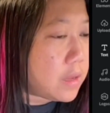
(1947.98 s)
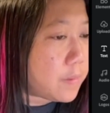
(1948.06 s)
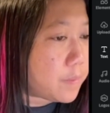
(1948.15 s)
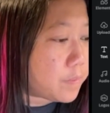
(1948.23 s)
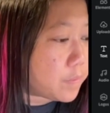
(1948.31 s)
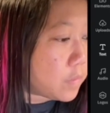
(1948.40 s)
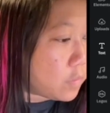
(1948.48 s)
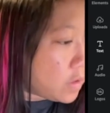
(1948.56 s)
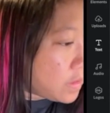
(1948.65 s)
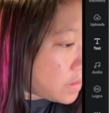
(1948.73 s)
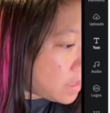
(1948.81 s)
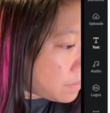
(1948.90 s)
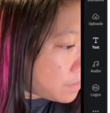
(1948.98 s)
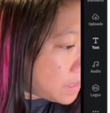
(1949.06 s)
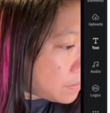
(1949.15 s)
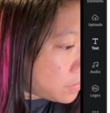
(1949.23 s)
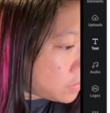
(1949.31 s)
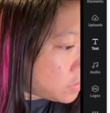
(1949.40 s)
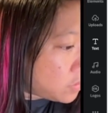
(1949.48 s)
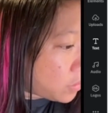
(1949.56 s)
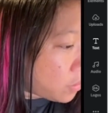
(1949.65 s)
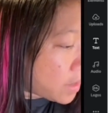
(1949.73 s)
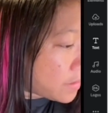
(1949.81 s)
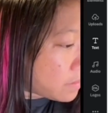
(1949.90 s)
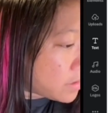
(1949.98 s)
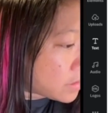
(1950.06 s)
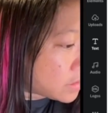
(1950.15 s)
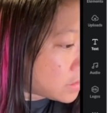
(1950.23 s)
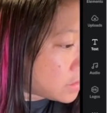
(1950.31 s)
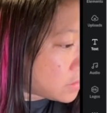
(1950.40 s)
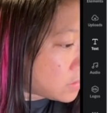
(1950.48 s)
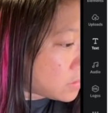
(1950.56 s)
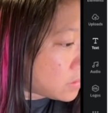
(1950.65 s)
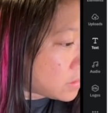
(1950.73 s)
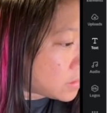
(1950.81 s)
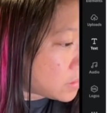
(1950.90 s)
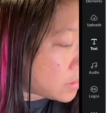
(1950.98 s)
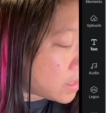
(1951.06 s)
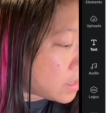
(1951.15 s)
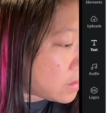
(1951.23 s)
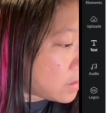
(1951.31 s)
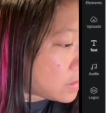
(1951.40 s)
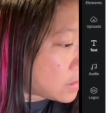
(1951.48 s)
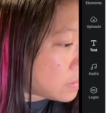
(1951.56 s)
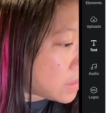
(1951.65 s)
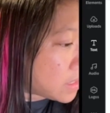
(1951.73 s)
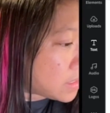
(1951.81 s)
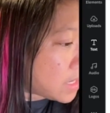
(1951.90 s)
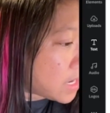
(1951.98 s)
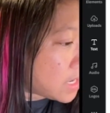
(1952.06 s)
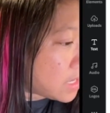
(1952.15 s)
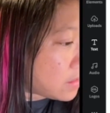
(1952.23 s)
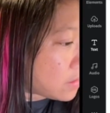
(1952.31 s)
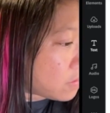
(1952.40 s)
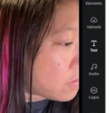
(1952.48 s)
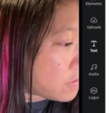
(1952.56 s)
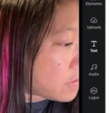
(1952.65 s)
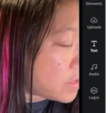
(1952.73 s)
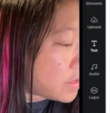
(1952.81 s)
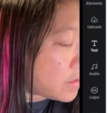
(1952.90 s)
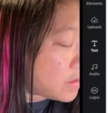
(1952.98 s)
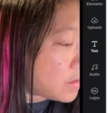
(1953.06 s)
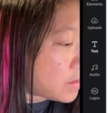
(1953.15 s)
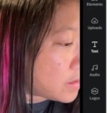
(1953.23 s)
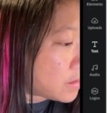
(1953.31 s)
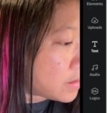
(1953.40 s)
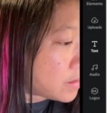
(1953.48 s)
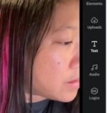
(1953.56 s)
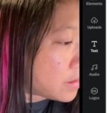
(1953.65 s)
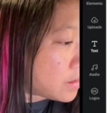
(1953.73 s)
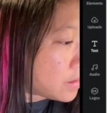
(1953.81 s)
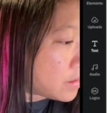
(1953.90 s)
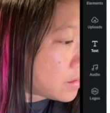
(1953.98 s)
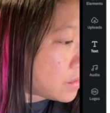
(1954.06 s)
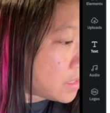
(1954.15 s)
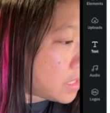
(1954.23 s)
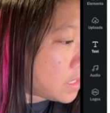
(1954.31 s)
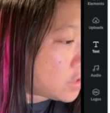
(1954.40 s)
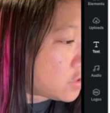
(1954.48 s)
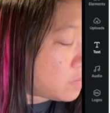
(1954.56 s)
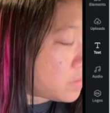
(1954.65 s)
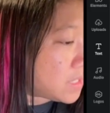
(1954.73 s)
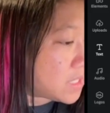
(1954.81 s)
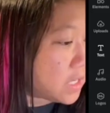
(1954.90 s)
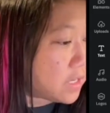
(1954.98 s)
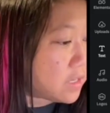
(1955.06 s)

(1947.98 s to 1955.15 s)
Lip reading: One thing people do with watermark too, so you can just make it tiny in the corner here. It should be subtle.